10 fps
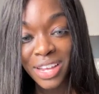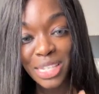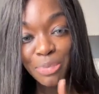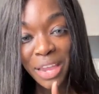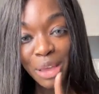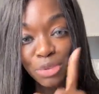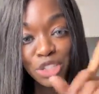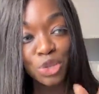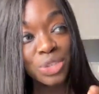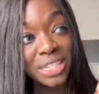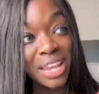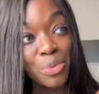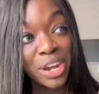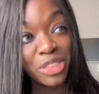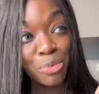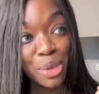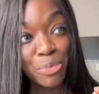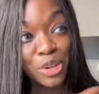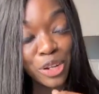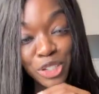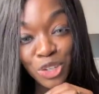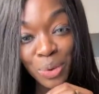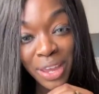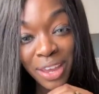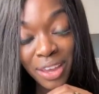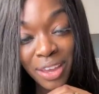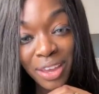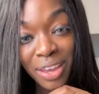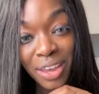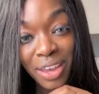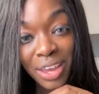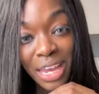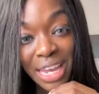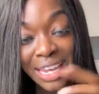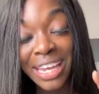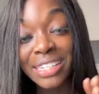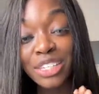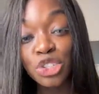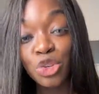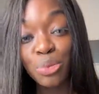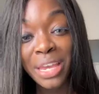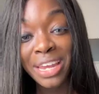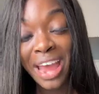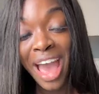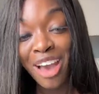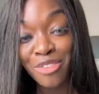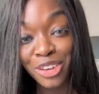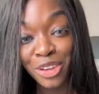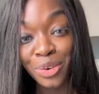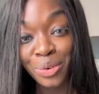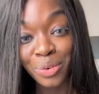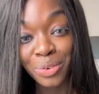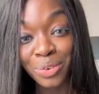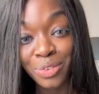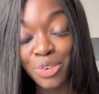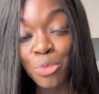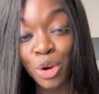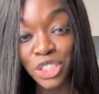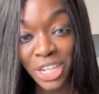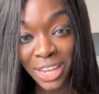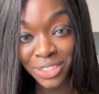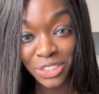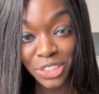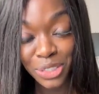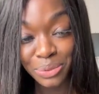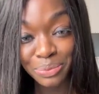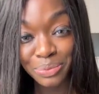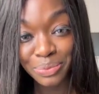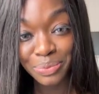Us being able to see what other people are doing gets to be an avenue for more change.